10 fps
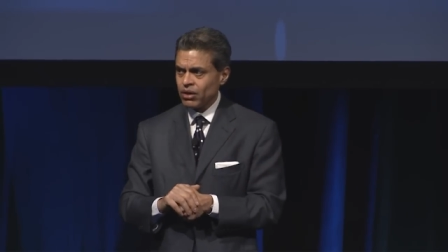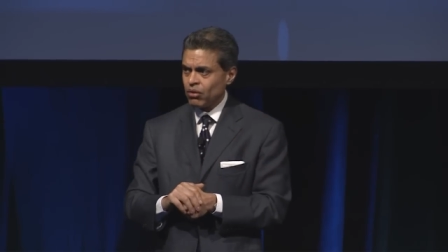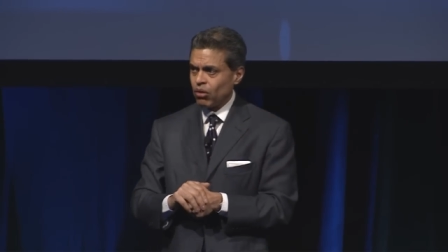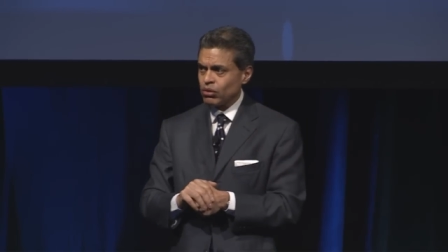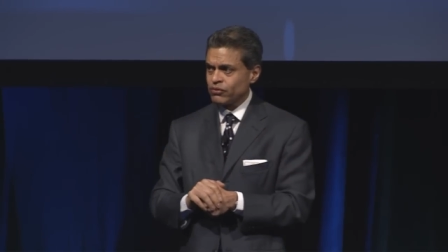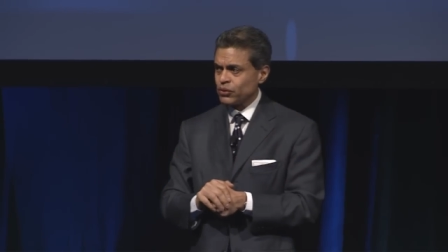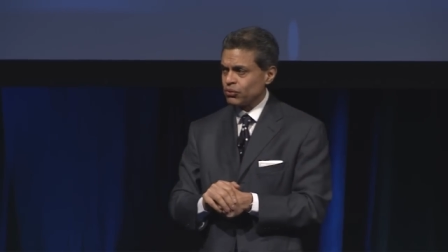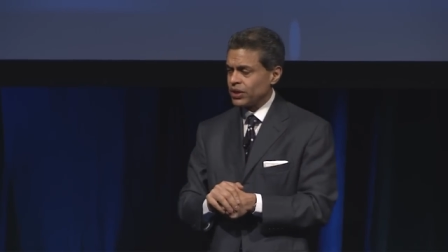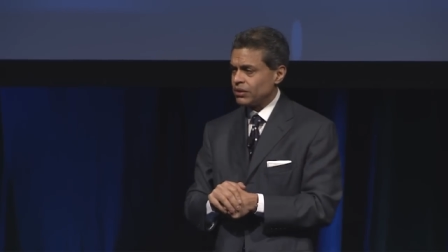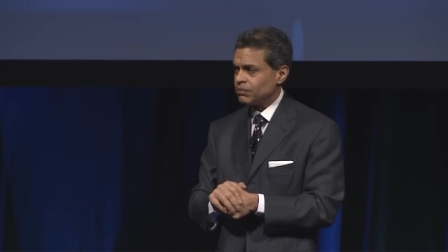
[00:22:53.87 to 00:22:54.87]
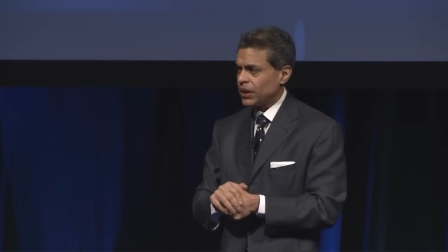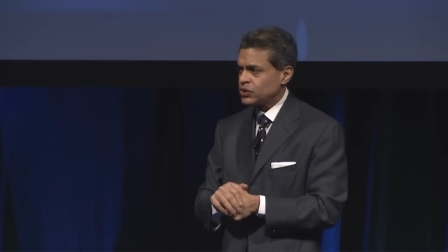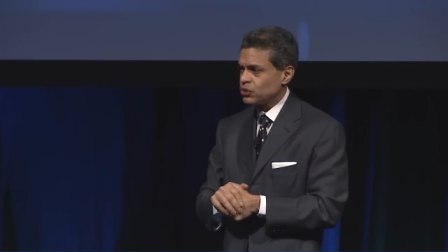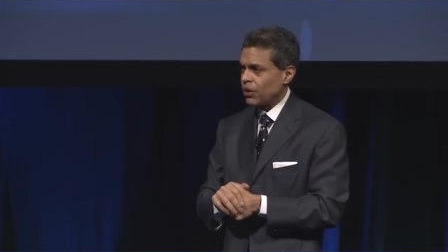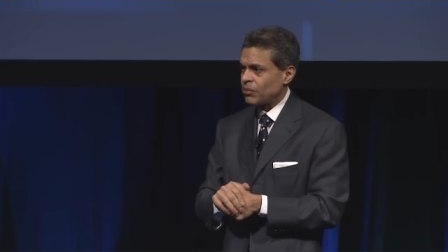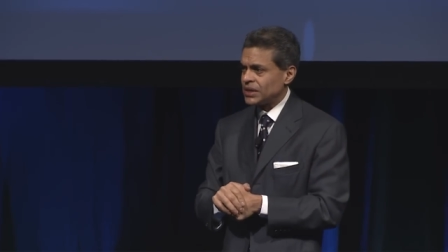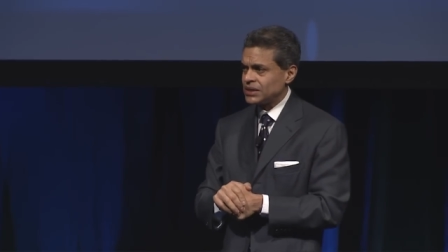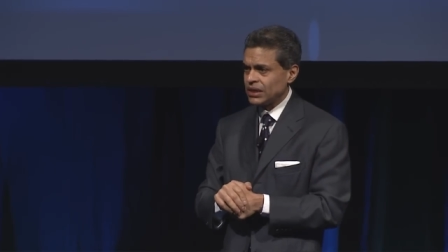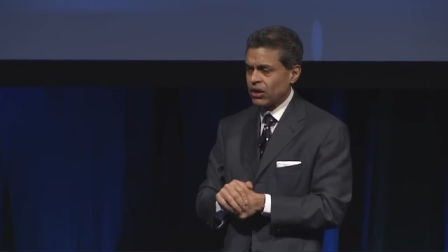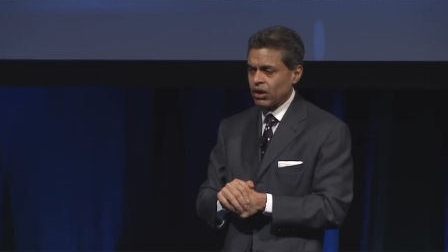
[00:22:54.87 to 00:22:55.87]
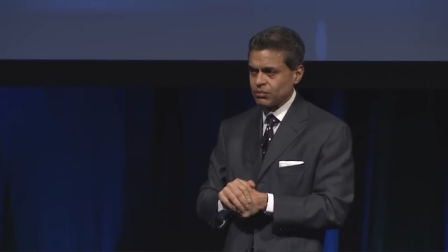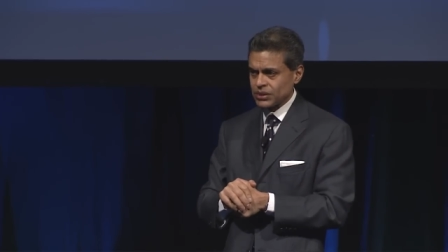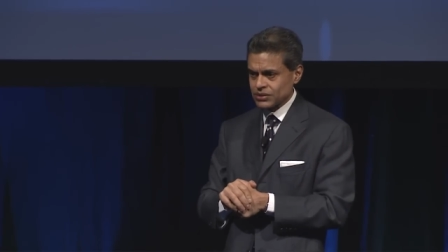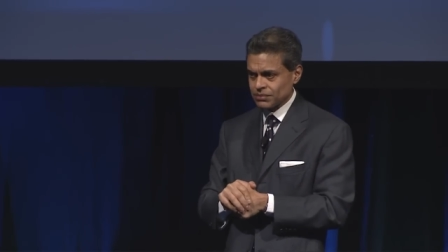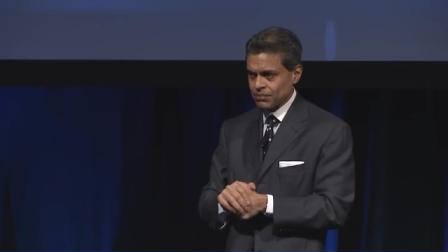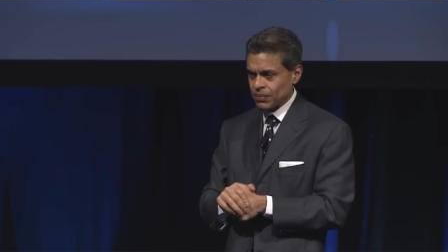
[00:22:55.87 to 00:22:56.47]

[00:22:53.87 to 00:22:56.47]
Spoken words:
all of you read, by two MIT economists.